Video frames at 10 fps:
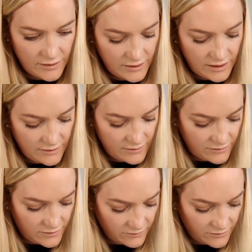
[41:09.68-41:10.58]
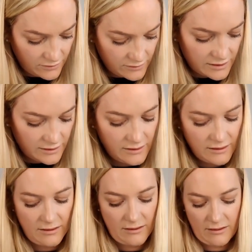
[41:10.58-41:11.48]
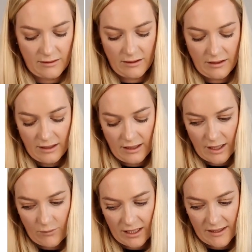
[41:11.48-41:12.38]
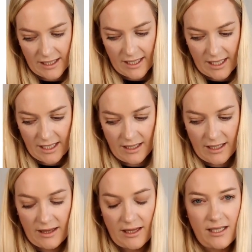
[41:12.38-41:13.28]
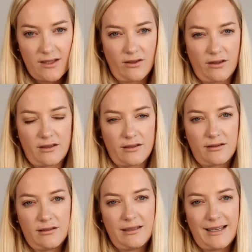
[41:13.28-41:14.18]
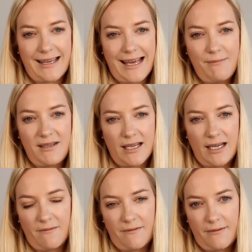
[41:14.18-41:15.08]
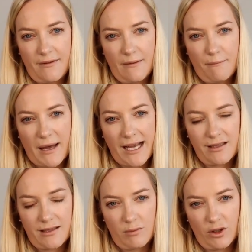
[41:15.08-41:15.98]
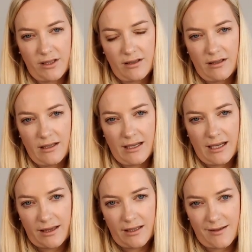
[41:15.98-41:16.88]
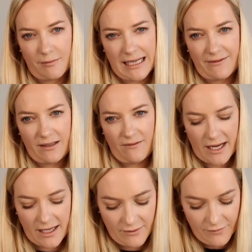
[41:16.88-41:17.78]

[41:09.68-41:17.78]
The duct. Then we can say these ducts empty the lymph back into the blood at the subclavian vein.